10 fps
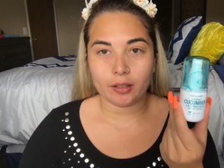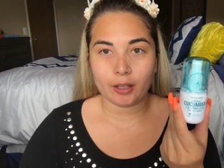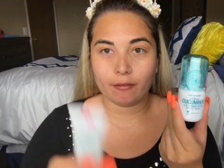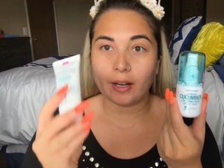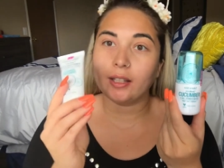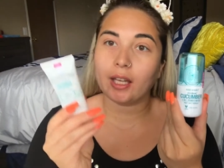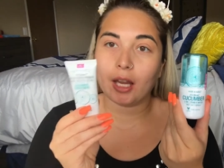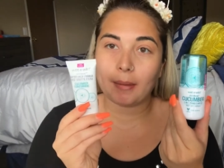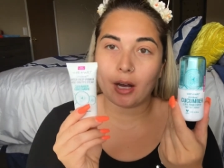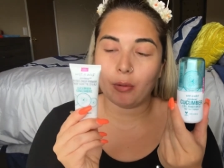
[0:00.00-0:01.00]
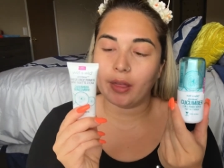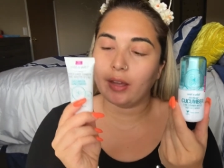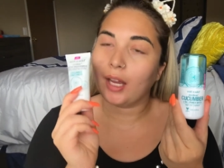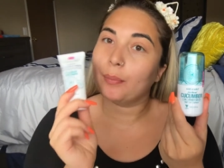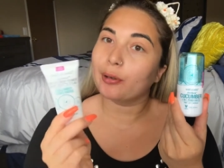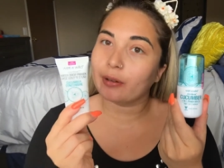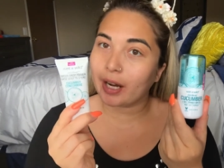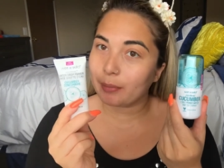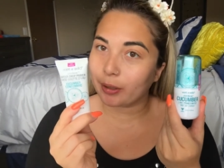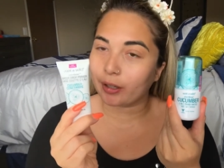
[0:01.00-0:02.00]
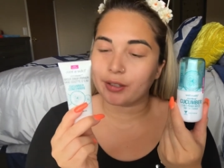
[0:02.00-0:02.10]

They finally came out with a primer.